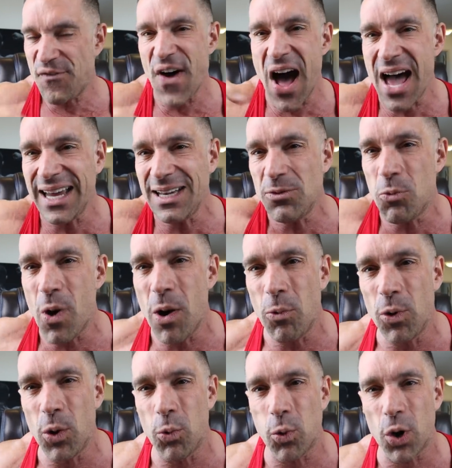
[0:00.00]
Find
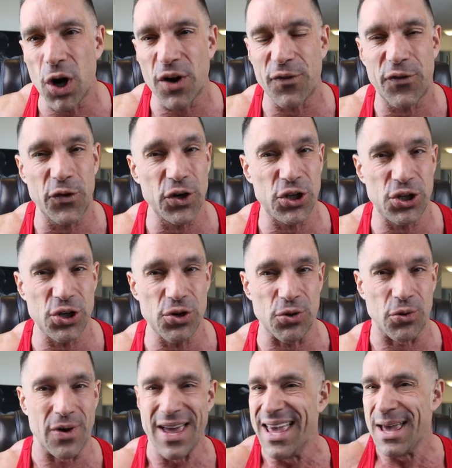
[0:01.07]
what will work for
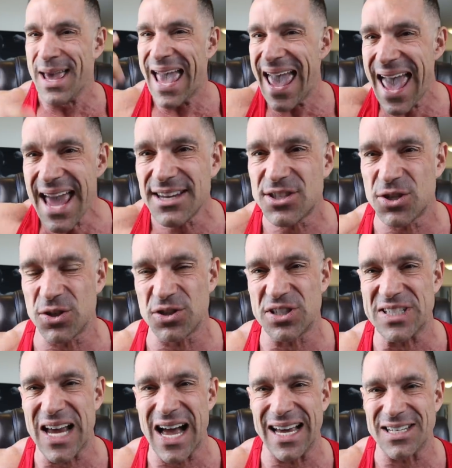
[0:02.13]
you.
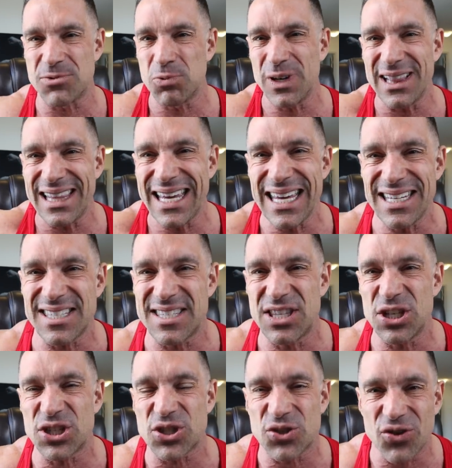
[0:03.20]
Exercise, release
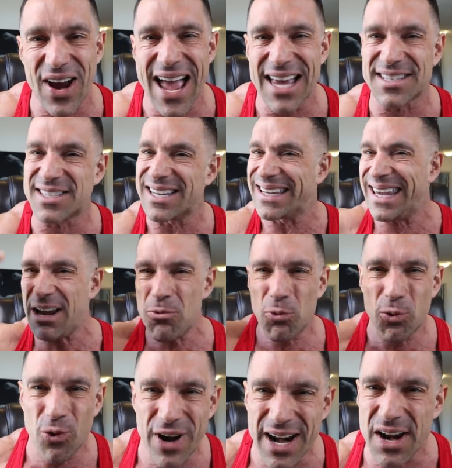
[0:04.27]
the stress, get
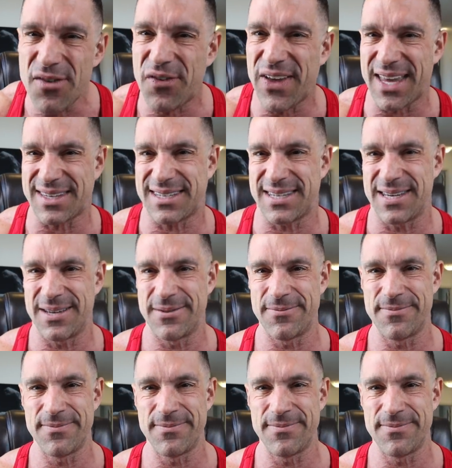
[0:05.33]
rid of it.